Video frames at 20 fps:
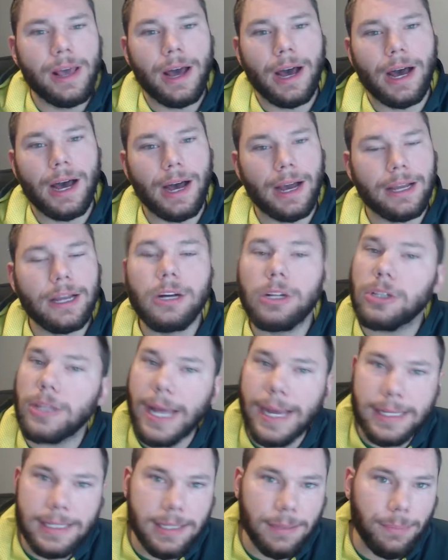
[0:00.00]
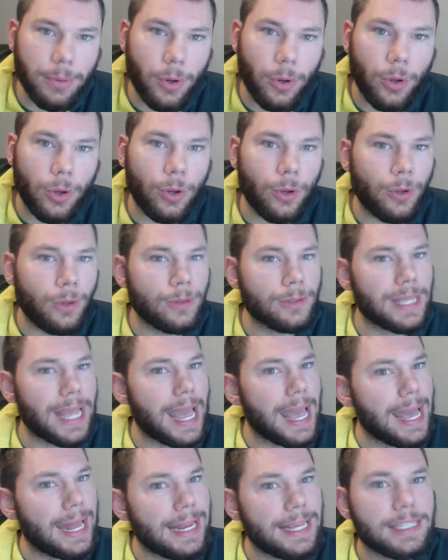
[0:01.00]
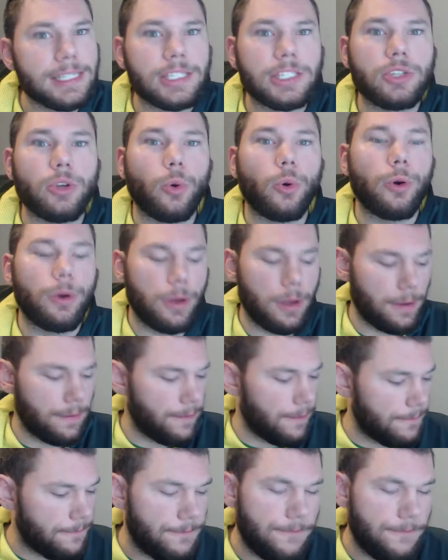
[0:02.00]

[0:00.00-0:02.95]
collectibles, any sort of